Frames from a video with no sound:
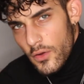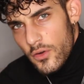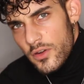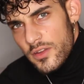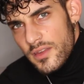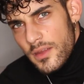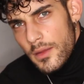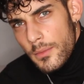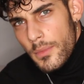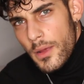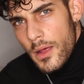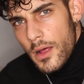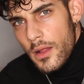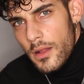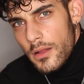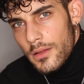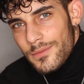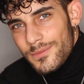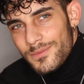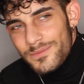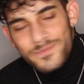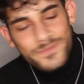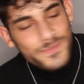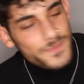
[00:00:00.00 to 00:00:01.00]
your
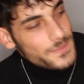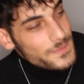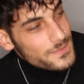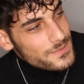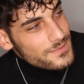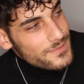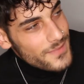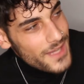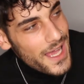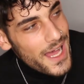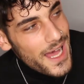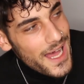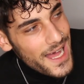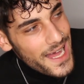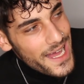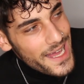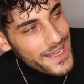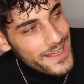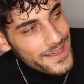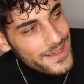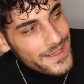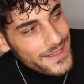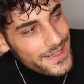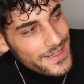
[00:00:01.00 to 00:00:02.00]
seatbelt,
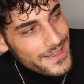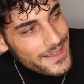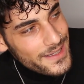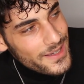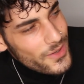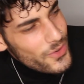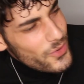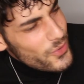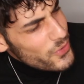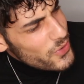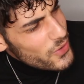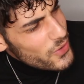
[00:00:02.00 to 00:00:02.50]
hi, who